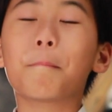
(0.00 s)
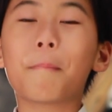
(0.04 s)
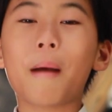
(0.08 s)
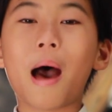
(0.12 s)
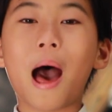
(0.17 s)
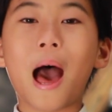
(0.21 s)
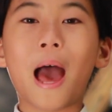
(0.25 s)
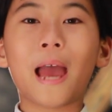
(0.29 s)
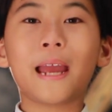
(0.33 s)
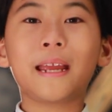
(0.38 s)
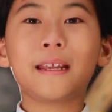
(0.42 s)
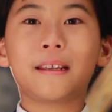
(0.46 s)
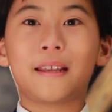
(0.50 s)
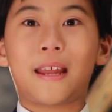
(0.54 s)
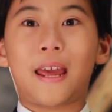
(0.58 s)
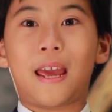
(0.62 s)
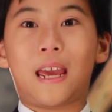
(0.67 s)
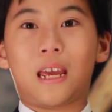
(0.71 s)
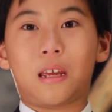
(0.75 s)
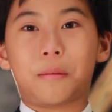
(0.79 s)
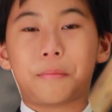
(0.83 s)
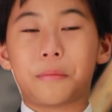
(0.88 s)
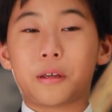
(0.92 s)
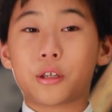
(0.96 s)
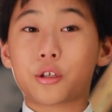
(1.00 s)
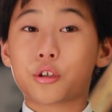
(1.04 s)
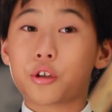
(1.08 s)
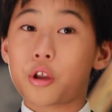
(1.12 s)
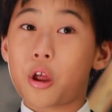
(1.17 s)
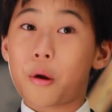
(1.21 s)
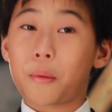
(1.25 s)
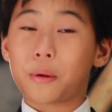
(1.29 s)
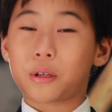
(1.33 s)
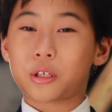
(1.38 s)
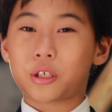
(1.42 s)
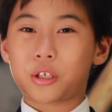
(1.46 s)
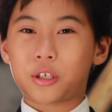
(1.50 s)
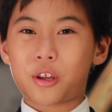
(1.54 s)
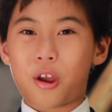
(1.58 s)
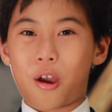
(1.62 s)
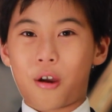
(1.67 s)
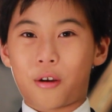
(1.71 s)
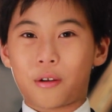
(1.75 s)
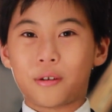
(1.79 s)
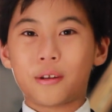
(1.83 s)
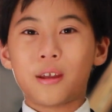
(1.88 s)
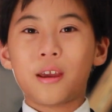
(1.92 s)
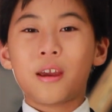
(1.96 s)
My name is Noah
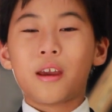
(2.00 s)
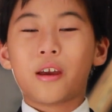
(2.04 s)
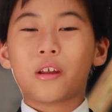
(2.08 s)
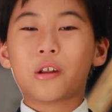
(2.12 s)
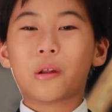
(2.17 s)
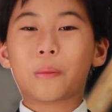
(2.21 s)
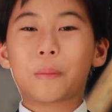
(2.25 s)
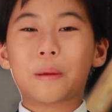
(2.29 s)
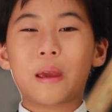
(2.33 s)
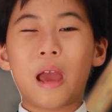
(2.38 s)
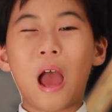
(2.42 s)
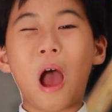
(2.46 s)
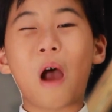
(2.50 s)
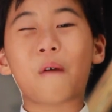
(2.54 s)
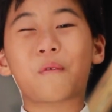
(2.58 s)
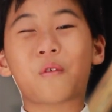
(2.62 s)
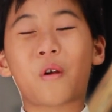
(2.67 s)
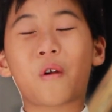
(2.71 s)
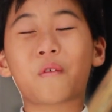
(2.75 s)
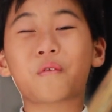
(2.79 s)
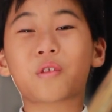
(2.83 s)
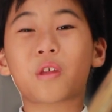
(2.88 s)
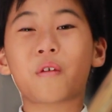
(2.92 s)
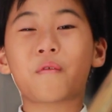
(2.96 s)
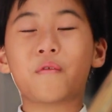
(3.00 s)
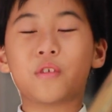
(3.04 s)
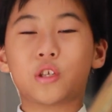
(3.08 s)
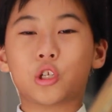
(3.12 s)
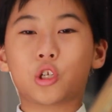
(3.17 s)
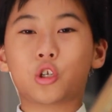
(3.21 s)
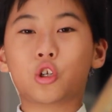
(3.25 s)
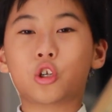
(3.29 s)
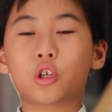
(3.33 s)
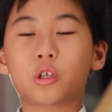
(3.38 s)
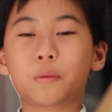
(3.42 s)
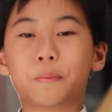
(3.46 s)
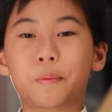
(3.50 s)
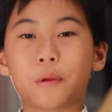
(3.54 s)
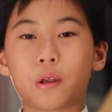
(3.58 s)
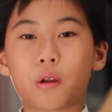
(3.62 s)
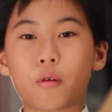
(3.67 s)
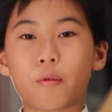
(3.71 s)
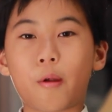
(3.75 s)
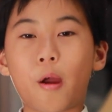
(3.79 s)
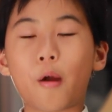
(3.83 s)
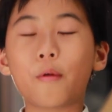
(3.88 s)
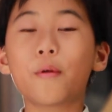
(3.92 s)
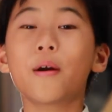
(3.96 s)
Stone, and on behalf of the Visitors
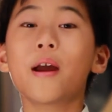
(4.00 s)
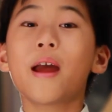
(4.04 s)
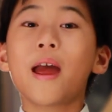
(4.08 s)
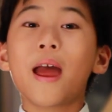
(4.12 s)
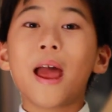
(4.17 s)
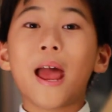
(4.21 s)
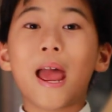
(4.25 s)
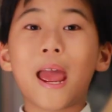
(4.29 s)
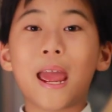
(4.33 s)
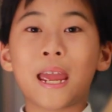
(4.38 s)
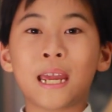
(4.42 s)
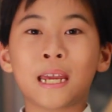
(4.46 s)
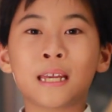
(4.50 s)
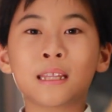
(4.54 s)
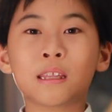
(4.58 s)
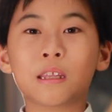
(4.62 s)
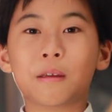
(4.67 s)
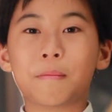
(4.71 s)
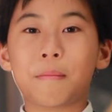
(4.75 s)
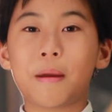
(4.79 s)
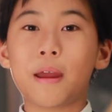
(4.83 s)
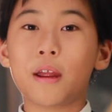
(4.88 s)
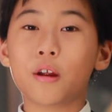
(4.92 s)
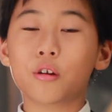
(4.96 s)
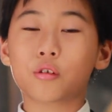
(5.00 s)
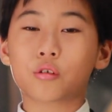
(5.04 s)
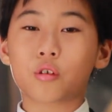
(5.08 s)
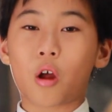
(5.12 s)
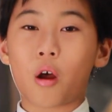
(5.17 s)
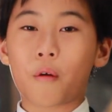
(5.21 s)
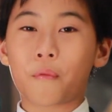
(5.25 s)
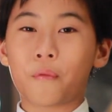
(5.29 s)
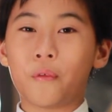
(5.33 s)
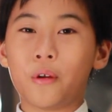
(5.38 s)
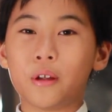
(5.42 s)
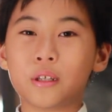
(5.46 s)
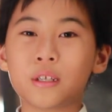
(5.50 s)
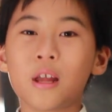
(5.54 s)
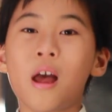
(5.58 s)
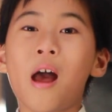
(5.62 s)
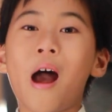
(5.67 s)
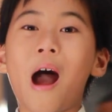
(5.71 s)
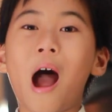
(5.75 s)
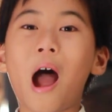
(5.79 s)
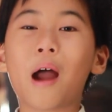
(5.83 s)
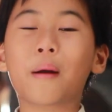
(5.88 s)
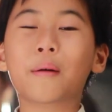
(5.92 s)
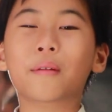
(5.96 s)
Bureau and the Mayor's Office,
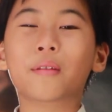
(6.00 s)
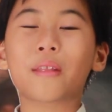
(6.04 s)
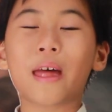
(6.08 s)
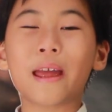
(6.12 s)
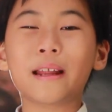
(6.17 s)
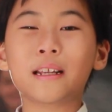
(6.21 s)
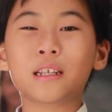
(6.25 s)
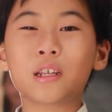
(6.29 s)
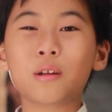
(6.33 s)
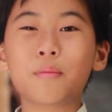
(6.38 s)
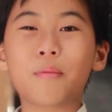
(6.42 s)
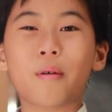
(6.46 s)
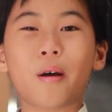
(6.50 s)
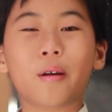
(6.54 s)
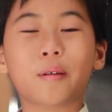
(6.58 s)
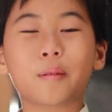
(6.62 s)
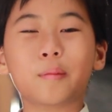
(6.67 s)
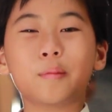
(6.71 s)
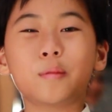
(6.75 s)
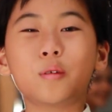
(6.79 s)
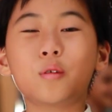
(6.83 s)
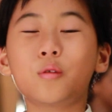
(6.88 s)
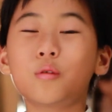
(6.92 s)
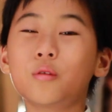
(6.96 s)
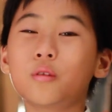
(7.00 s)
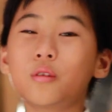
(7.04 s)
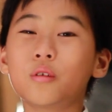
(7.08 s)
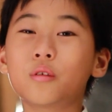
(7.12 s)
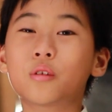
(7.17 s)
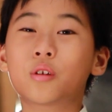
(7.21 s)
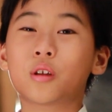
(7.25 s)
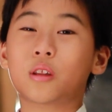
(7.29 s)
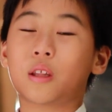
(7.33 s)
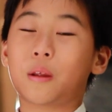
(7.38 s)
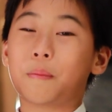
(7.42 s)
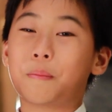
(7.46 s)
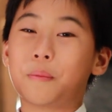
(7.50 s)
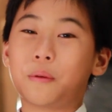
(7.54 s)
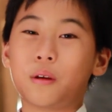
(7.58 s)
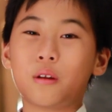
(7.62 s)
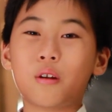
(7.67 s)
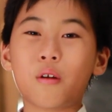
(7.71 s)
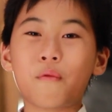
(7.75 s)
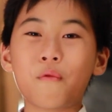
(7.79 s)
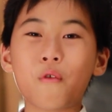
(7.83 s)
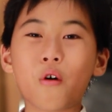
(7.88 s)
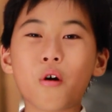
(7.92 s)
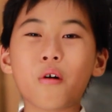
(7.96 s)
I would like to welcome you to the
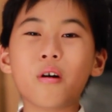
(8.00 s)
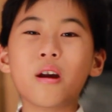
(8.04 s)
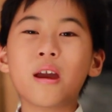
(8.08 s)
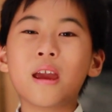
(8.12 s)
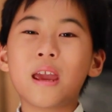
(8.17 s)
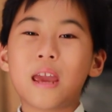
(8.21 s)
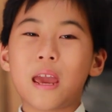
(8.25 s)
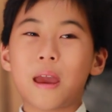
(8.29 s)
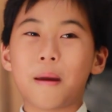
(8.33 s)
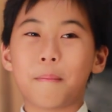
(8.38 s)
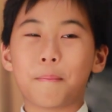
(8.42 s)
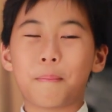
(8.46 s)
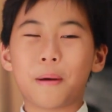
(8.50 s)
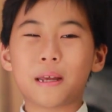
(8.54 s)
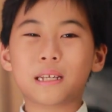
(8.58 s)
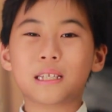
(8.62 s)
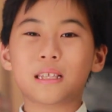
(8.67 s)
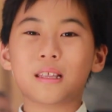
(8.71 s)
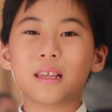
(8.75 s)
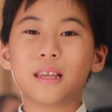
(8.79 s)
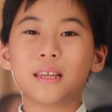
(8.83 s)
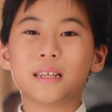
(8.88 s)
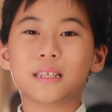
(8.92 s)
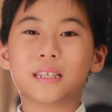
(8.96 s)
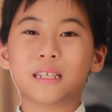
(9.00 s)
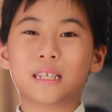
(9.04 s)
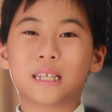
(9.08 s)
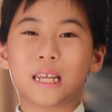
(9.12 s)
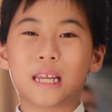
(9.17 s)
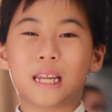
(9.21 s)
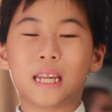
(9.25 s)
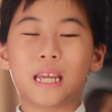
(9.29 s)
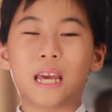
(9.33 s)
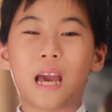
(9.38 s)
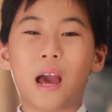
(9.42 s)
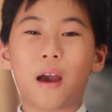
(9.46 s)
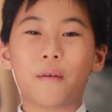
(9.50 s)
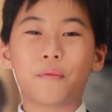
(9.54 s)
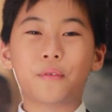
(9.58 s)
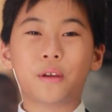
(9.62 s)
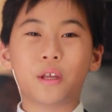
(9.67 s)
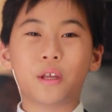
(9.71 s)
beautiful and bustling city of